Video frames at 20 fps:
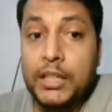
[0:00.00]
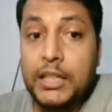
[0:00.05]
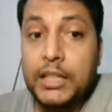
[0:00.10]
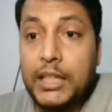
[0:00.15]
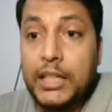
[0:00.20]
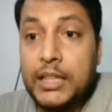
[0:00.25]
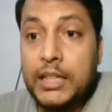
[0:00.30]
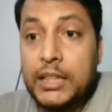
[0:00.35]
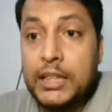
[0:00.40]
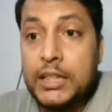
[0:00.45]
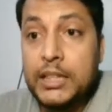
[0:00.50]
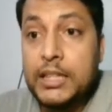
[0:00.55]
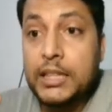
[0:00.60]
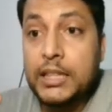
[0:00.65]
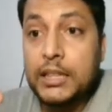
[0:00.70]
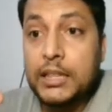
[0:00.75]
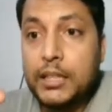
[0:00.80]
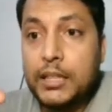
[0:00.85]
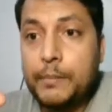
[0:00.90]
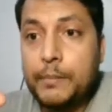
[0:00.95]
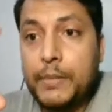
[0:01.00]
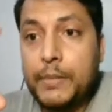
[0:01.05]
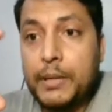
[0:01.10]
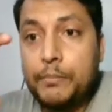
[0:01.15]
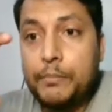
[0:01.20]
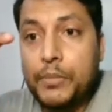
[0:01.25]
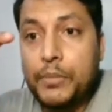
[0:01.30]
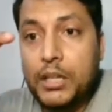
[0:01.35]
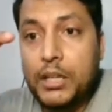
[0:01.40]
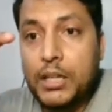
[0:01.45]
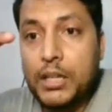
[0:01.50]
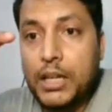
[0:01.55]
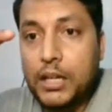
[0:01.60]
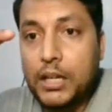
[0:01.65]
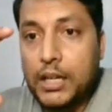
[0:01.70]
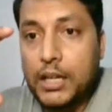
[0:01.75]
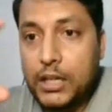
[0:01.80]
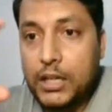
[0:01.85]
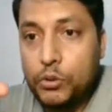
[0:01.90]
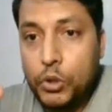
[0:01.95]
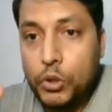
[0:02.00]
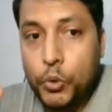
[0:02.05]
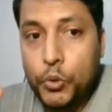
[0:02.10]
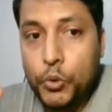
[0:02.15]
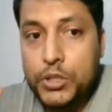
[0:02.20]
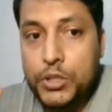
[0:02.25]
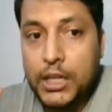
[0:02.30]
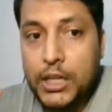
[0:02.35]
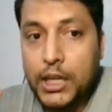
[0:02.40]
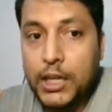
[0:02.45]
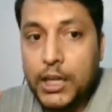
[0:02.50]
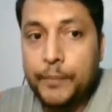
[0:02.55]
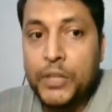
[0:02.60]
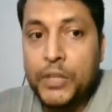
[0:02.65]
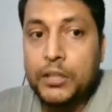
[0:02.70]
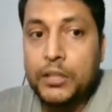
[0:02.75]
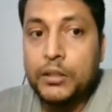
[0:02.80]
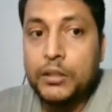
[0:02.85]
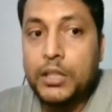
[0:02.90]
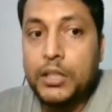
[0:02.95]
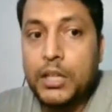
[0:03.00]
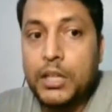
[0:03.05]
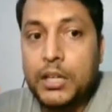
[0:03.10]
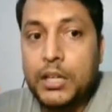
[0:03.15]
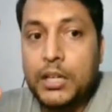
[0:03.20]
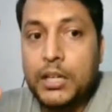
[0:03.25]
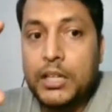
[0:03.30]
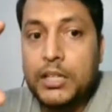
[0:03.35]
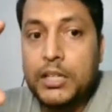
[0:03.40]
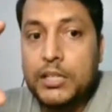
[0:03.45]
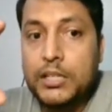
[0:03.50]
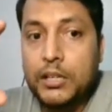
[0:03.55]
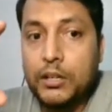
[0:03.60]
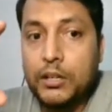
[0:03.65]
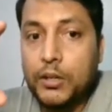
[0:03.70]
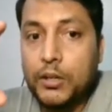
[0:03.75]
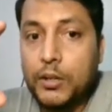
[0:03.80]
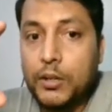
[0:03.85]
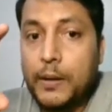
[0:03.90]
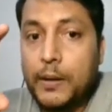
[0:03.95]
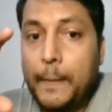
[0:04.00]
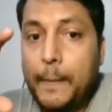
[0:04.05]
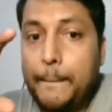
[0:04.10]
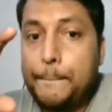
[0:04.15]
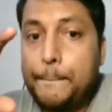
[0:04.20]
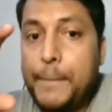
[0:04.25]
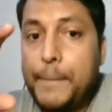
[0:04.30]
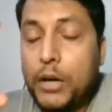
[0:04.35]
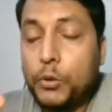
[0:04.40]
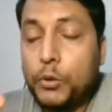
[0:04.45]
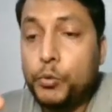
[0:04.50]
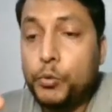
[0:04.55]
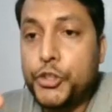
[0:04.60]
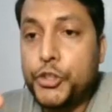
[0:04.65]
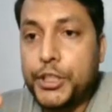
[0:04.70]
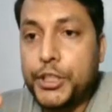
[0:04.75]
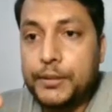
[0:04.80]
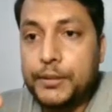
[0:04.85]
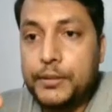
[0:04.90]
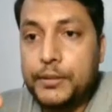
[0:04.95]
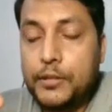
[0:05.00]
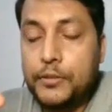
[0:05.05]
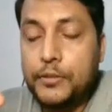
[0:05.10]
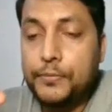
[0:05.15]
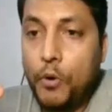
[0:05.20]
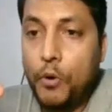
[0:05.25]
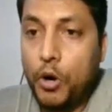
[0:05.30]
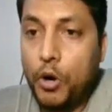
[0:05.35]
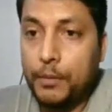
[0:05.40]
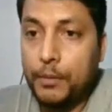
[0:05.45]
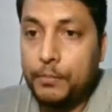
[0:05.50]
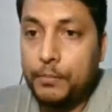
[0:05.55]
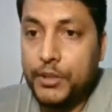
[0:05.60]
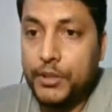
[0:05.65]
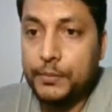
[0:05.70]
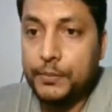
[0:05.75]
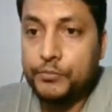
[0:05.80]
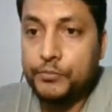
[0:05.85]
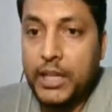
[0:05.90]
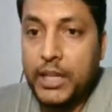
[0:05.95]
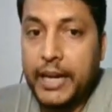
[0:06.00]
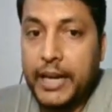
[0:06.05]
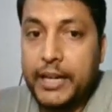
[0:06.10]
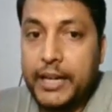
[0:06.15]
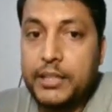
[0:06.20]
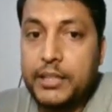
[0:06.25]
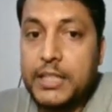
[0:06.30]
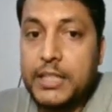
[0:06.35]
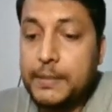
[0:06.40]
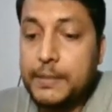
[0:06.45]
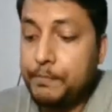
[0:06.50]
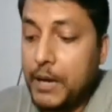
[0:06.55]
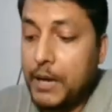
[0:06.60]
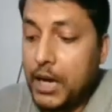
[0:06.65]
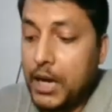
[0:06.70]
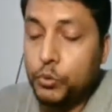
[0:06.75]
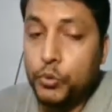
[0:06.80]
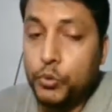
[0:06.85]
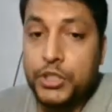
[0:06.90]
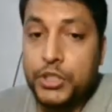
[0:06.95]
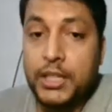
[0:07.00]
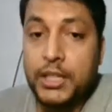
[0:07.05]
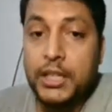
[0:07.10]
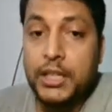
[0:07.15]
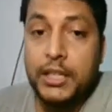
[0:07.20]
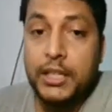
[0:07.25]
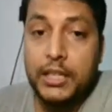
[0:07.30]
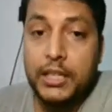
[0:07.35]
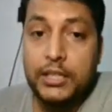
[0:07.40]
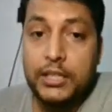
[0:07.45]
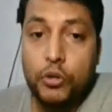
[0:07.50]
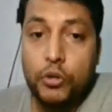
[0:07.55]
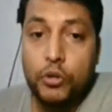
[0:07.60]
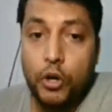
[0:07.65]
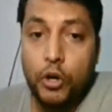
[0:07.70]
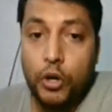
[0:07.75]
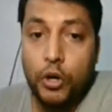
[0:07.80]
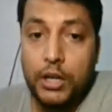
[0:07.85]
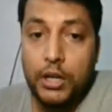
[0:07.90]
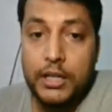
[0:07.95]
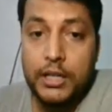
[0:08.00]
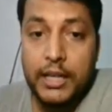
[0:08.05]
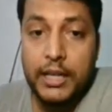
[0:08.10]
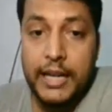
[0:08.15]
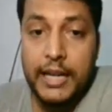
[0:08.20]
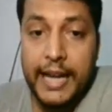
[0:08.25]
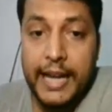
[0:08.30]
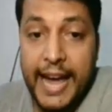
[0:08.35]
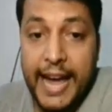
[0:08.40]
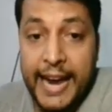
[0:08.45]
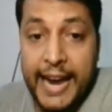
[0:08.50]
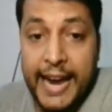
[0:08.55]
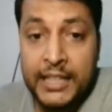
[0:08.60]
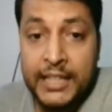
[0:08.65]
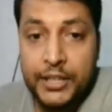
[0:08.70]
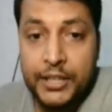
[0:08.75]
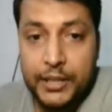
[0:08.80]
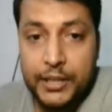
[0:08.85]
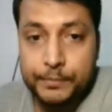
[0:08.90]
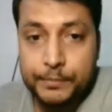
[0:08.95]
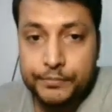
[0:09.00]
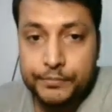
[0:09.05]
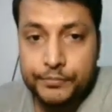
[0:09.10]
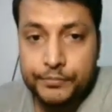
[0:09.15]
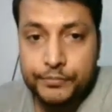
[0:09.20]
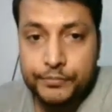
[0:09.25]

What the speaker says: in the membrana granulosa, there is a pouch formed, and this pouch is called antrum.